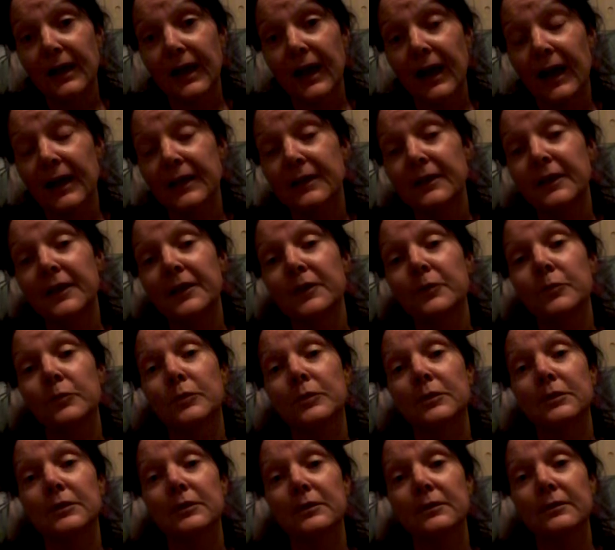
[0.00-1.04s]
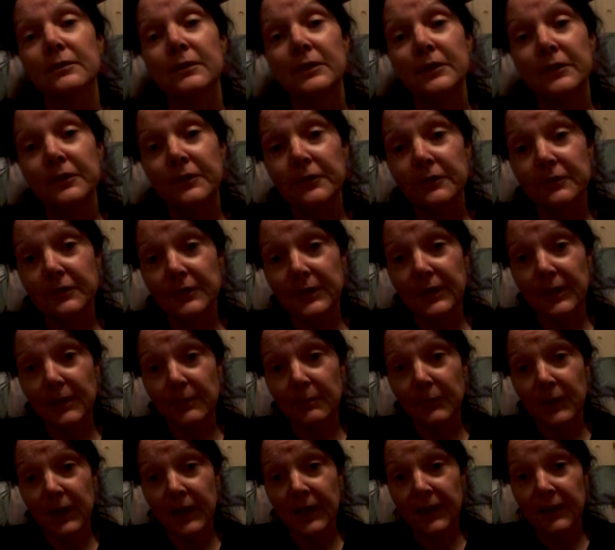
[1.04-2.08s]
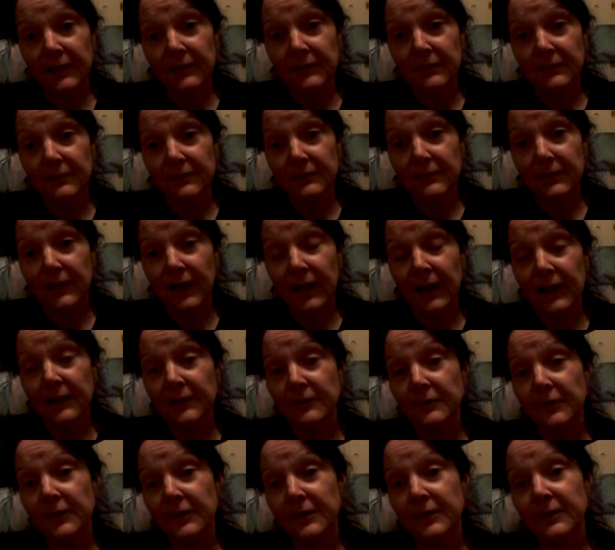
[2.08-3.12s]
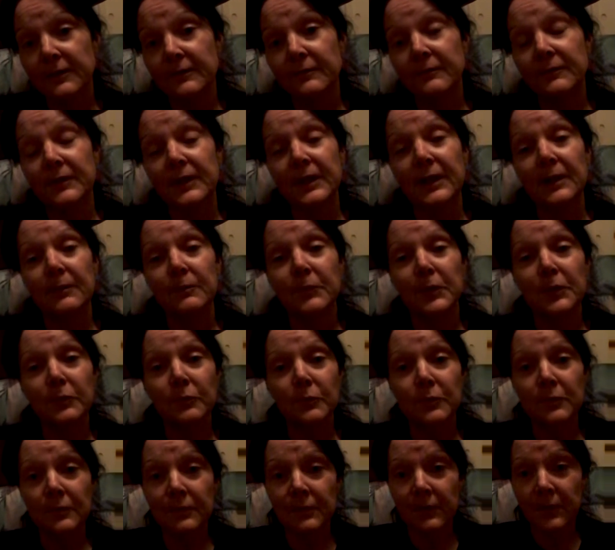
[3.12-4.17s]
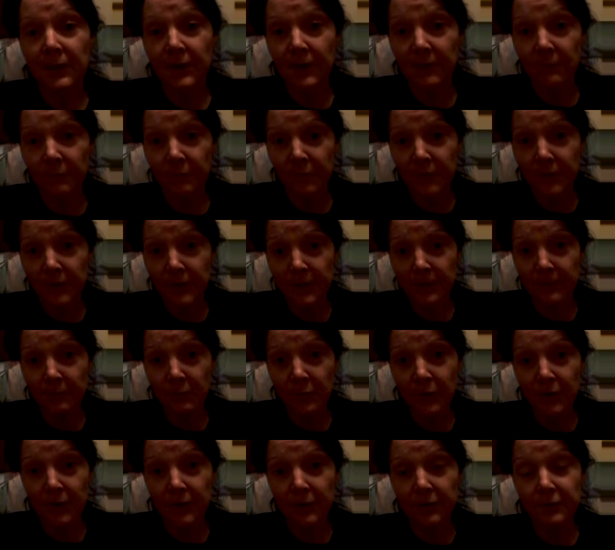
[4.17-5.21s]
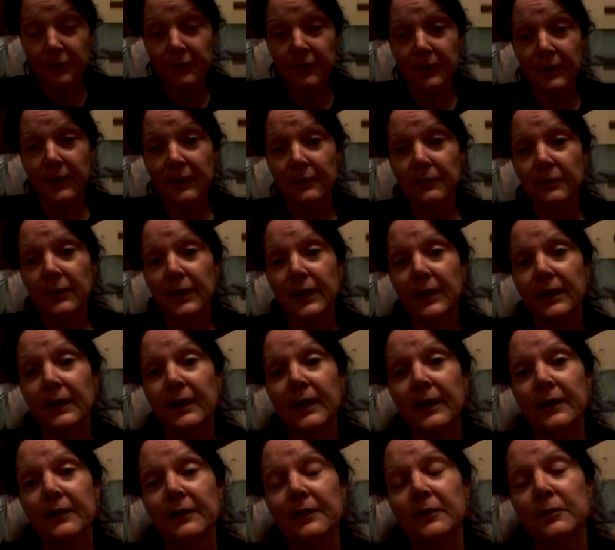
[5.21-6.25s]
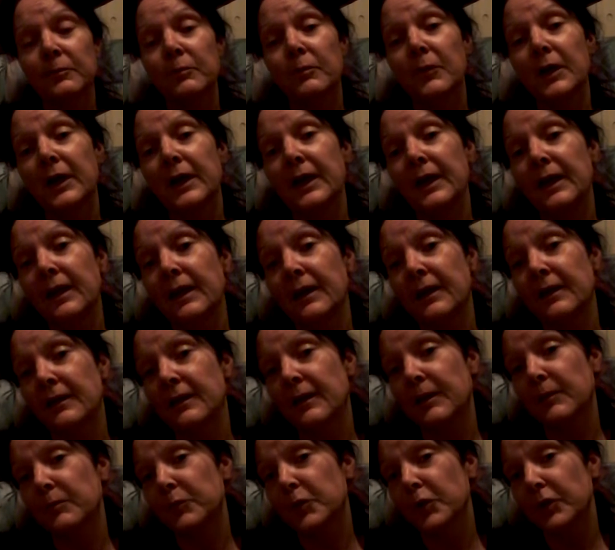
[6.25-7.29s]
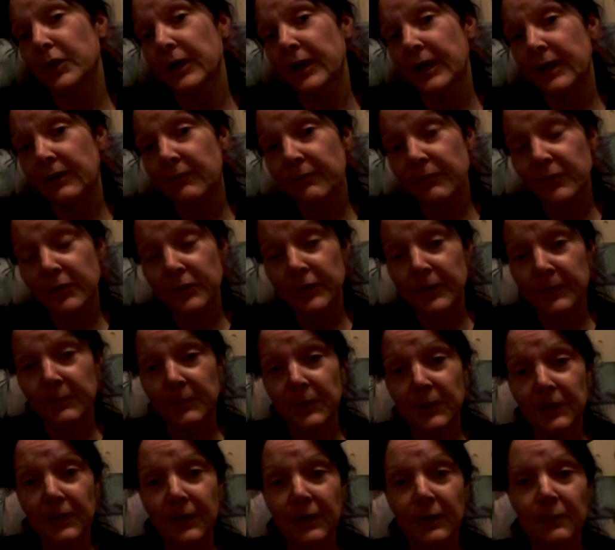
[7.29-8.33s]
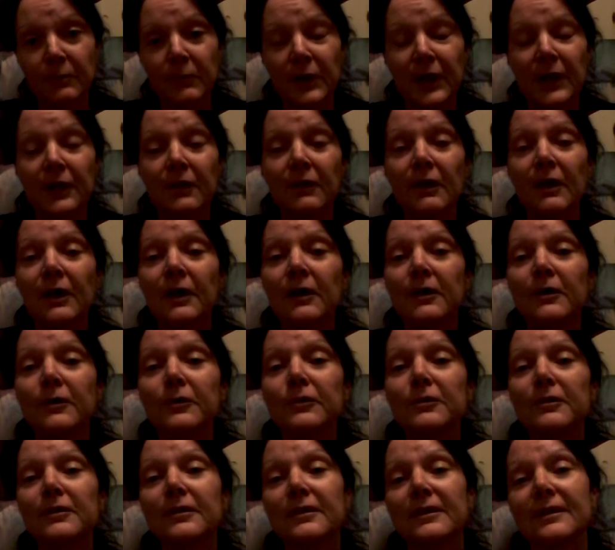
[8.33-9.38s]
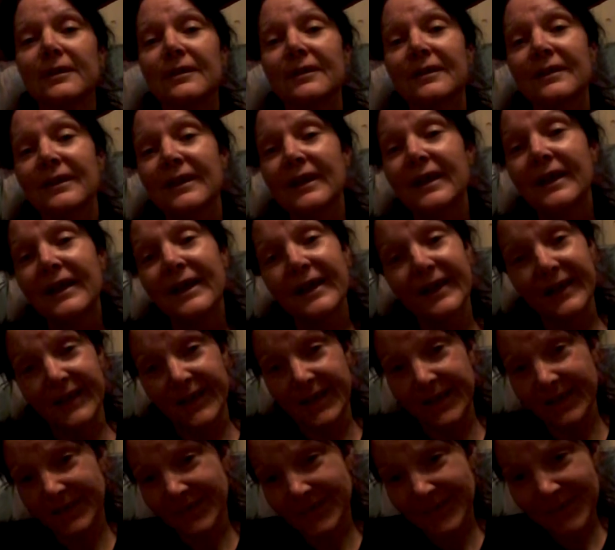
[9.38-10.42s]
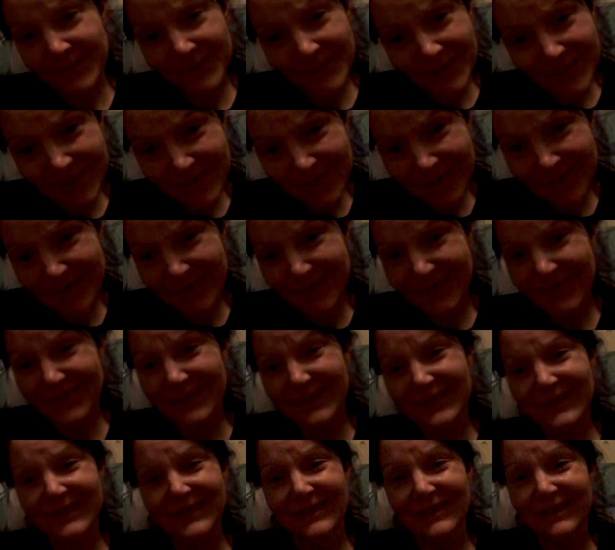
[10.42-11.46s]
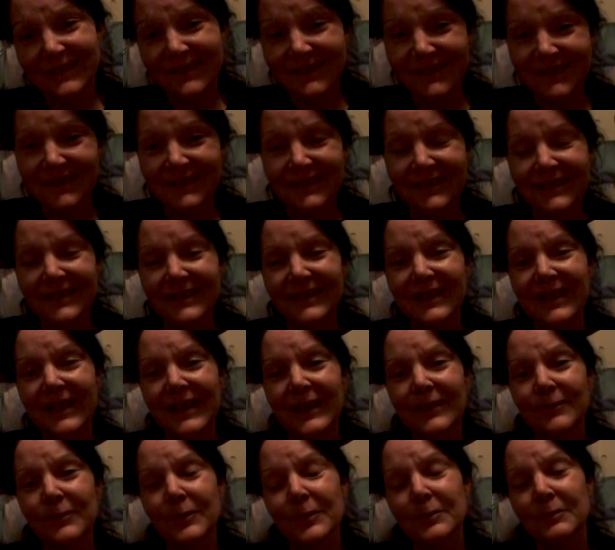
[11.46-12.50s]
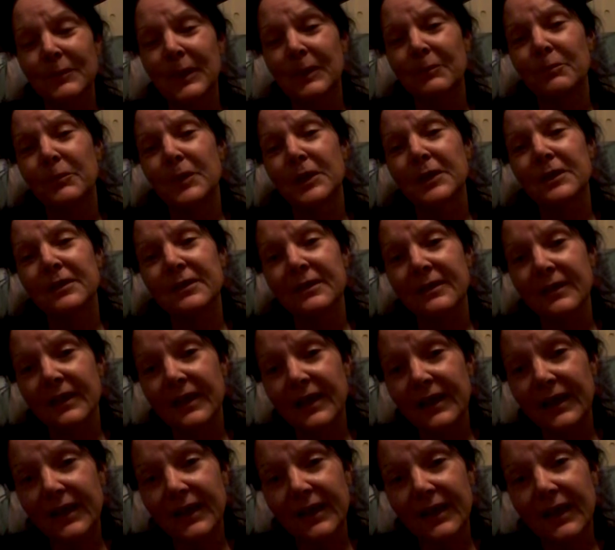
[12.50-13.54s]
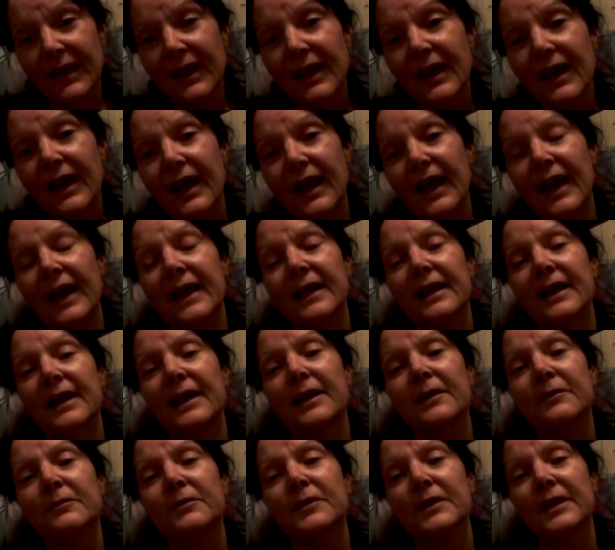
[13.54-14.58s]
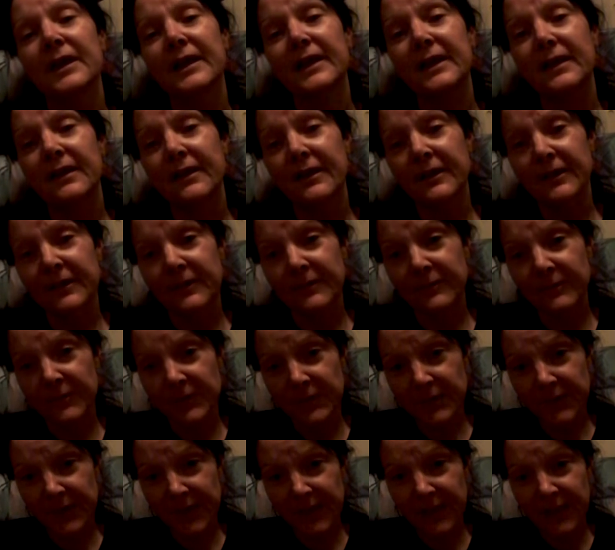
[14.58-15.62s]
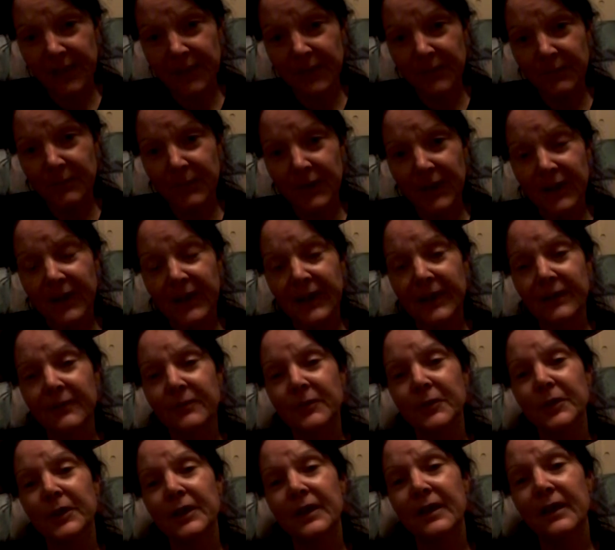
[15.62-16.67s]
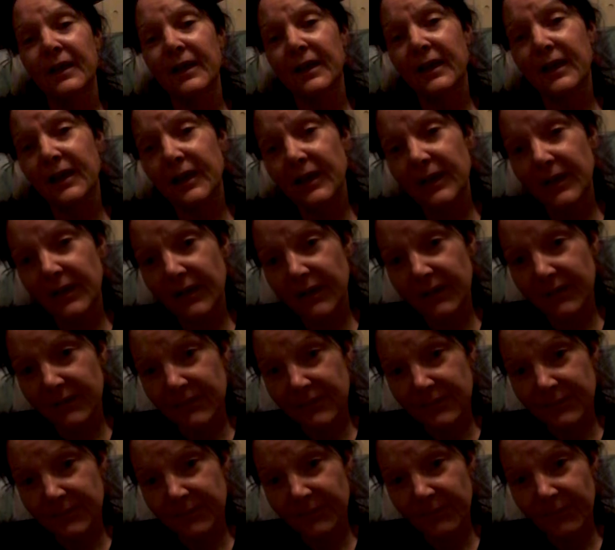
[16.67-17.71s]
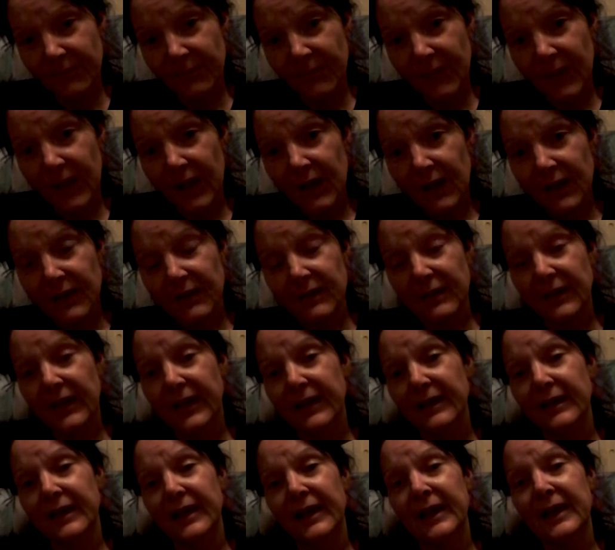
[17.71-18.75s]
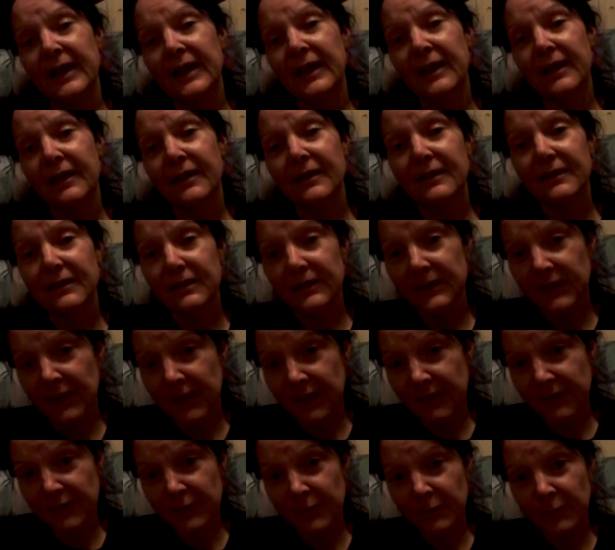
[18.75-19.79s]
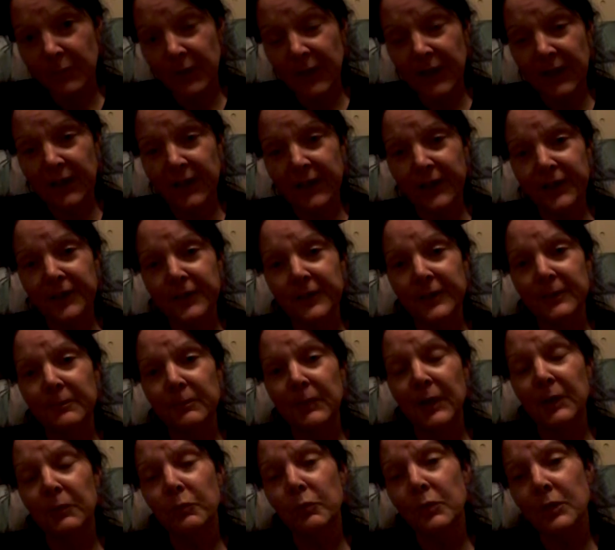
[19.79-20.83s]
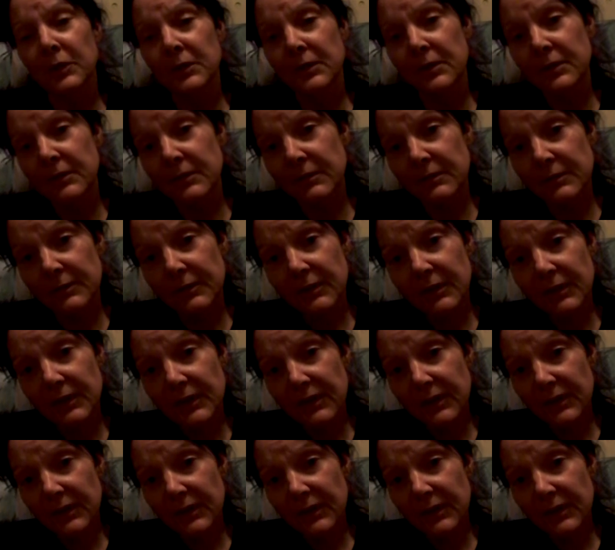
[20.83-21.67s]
I didn't want to lose him. I loved him and wanted him very much, and I laid down in the bed and I prayed for him to not be lost, and here he was, just in time for my birthday. And I thank God for him every day that he got to be here in my world.